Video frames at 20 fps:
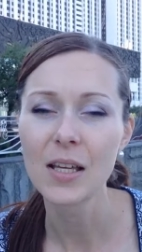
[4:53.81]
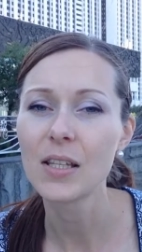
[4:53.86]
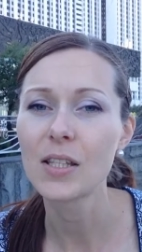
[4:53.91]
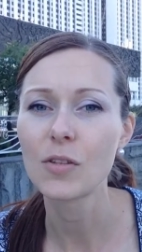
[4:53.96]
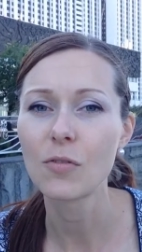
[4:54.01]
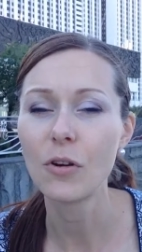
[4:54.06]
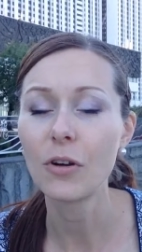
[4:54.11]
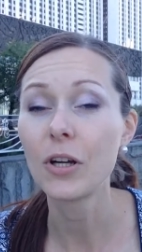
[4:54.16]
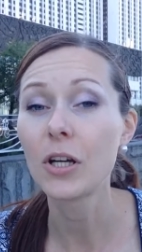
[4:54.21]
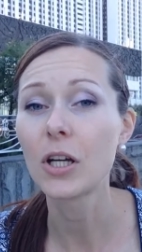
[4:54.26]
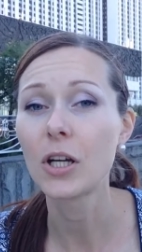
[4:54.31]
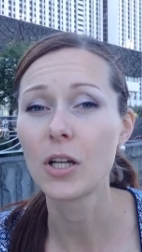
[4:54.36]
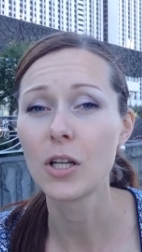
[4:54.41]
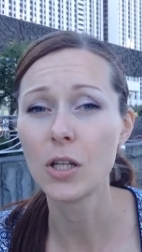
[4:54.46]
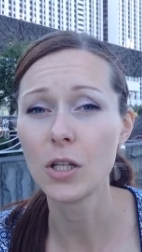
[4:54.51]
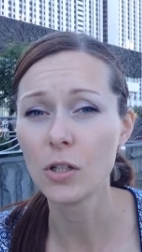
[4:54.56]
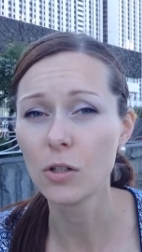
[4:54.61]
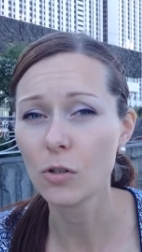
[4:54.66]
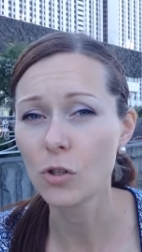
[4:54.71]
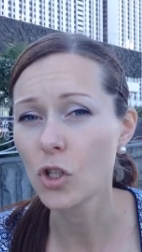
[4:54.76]
It's very
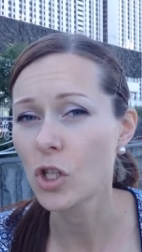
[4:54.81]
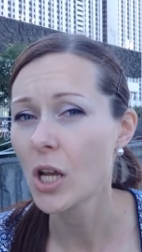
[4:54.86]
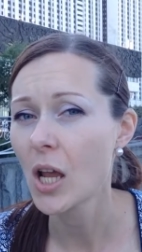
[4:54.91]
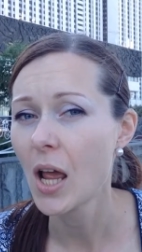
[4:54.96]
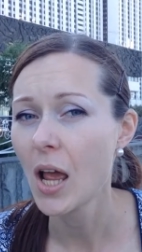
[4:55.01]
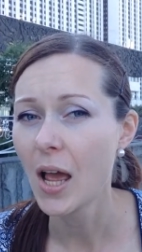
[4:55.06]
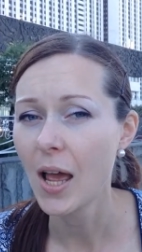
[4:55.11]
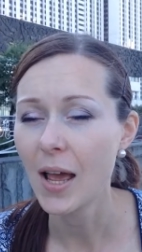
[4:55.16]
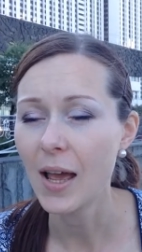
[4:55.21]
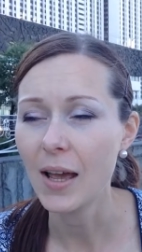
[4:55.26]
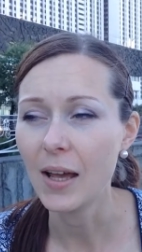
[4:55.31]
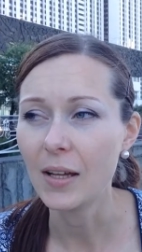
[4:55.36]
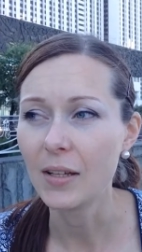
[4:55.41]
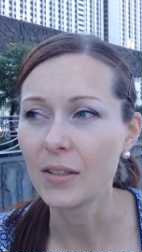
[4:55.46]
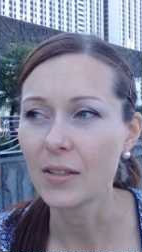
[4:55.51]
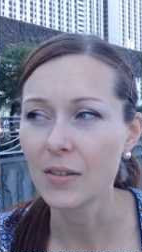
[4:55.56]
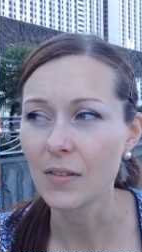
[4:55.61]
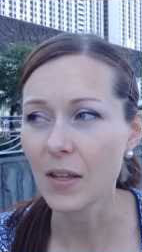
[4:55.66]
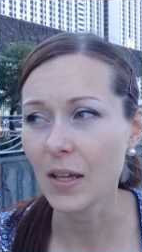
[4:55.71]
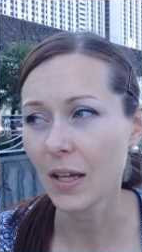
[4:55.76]
huge
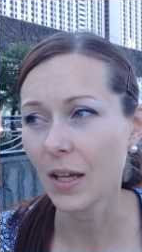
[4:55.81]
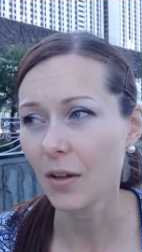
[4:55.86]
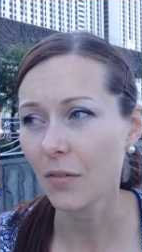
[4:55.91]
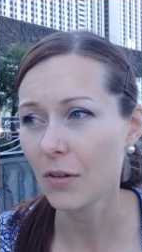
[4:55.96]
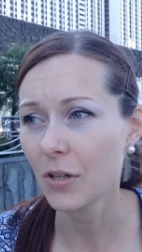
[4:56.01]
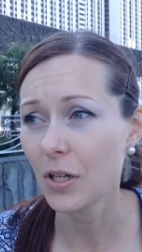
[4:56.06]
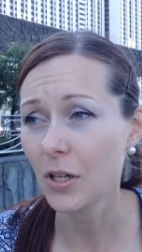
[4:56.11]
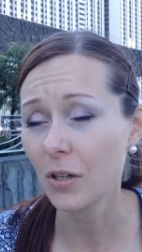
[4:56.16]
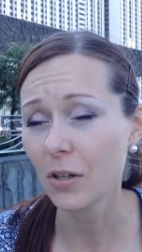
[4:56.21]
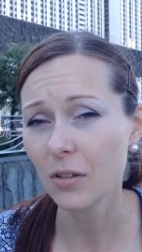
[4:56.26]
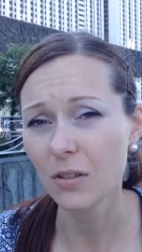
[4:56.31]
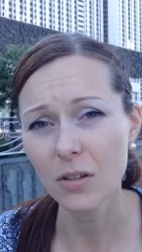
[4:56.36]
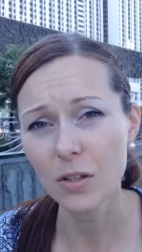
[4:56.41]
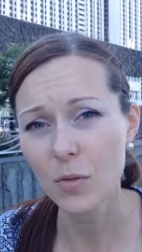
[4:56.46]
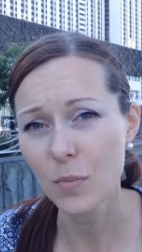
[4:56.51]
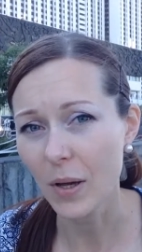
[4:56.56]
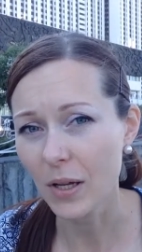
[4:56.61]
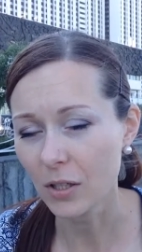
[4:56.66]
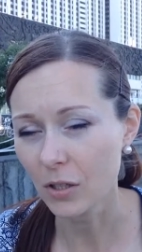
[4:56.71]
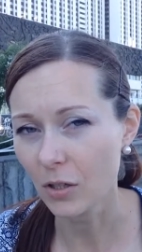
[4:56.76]
and they have here
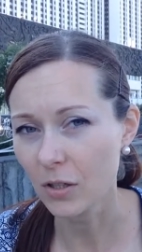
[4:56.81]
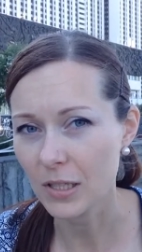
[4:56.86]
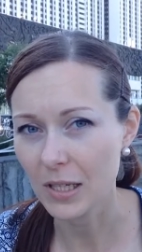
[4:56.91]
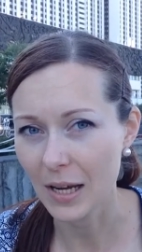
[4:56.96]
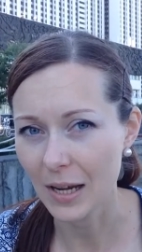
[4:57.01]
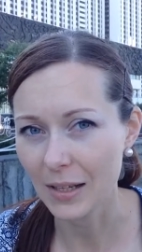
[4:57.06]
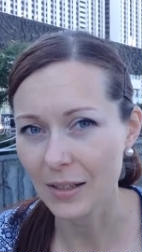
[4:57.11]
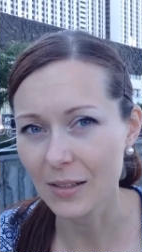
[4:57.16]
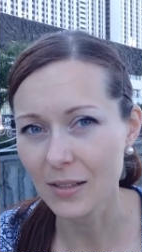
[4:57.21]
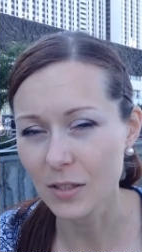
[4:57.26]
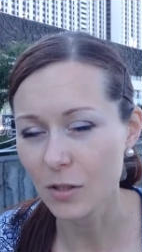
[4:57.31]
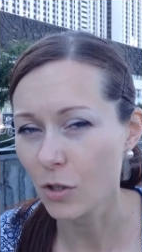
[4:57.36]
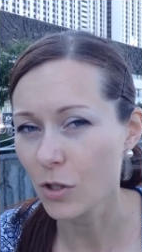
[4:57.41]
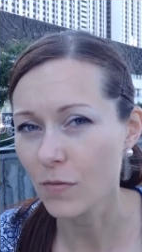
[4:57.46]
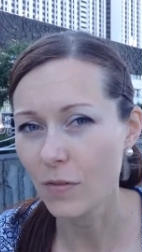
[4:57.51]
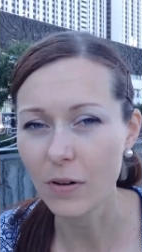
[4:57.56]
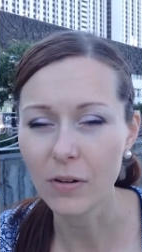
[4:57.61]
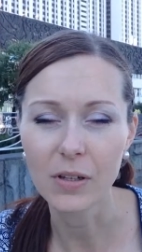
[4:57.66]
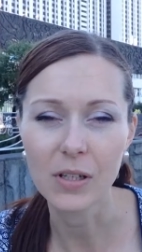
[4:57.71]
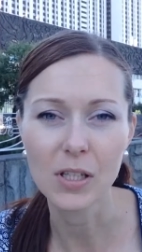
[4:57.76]
not bad hotels, not
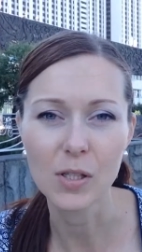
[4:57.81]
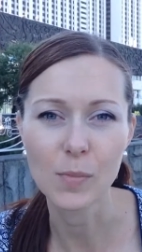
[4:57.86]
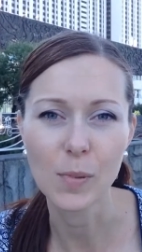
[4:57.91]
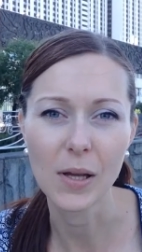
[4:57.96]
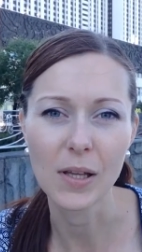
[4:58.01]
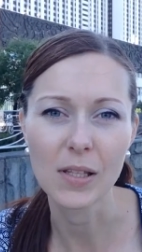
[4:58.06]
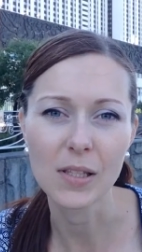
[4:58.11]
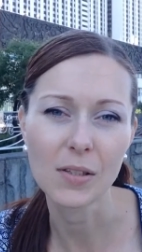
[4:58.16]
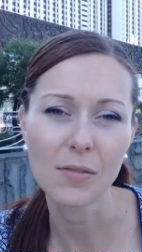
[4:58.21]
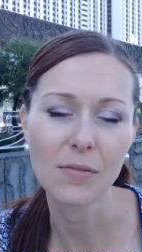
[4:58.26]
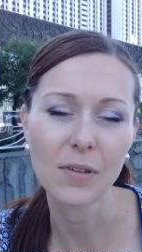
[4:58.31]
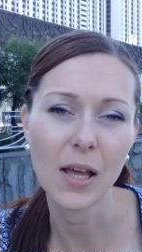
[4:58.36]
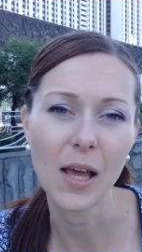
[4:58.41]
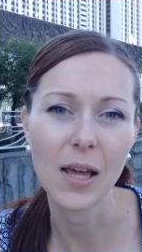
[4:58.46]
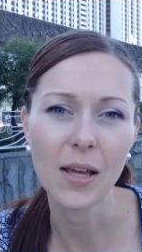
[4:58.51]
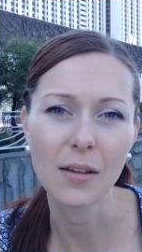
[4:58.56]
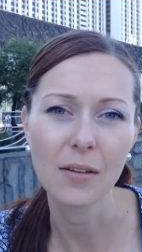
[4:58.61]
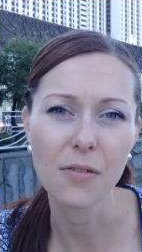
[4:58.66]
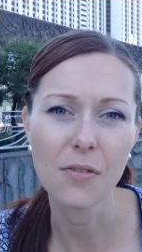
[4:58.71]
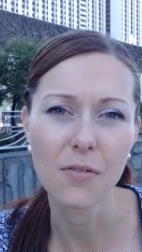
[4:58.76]
very expensive
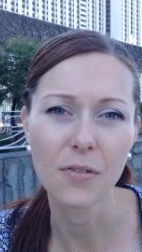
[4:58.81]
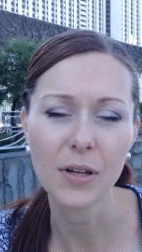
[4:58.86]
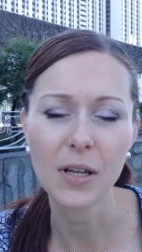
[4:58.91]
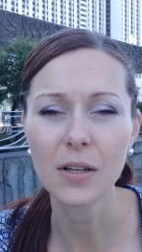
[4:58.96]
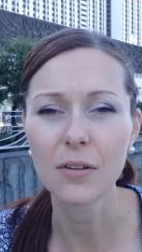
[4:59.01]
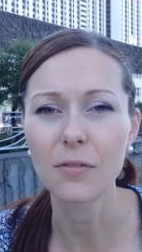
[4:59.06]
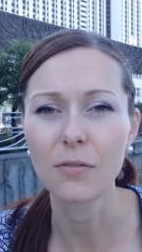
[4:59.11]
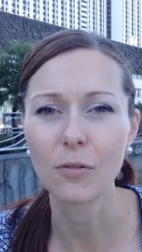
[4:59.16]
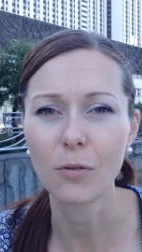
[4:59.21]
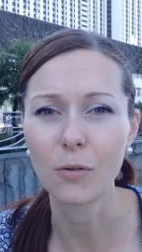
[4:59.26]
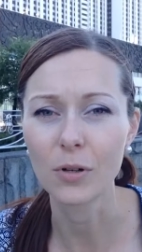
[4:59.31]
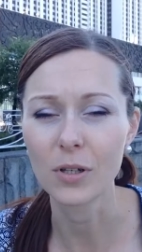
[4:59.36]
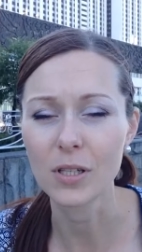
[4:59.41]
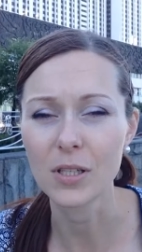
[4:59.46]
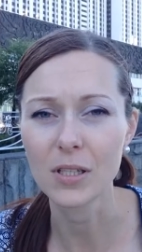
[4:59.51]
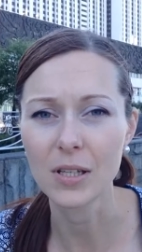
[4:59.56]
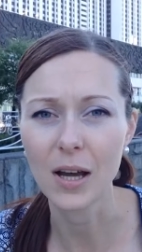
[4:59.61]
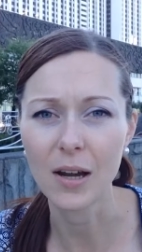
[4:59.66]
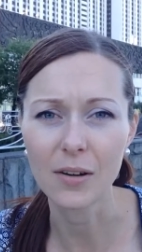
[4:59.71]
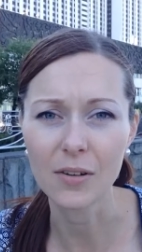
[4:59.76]
like three and four
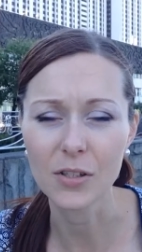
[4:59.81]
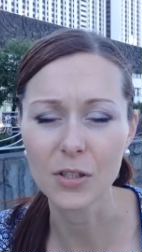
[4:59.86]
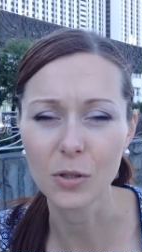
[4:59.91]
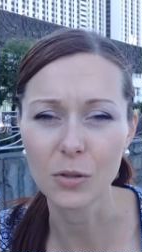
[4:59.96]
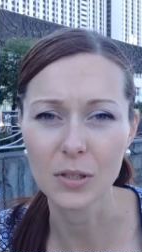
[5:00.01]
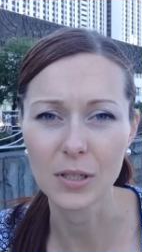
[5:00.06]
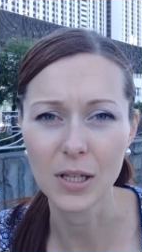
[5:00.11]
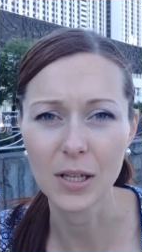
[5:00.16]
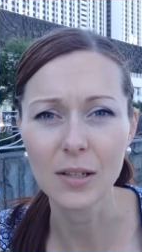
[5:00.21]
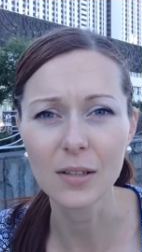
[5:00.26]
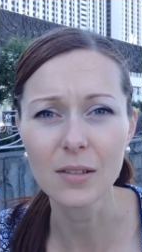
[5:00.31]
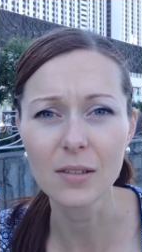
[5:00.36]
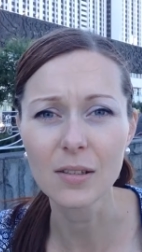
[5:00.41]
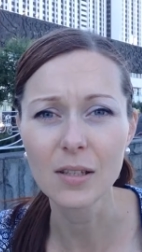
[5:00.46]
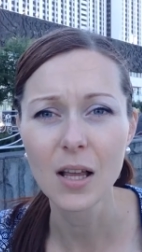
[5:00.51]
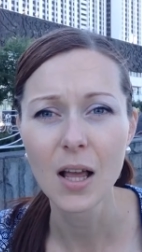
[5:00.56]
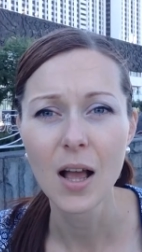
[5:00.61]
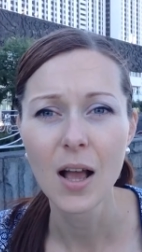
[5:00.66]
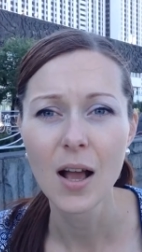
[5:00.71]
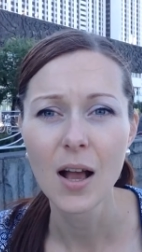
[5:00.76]
stars hotels.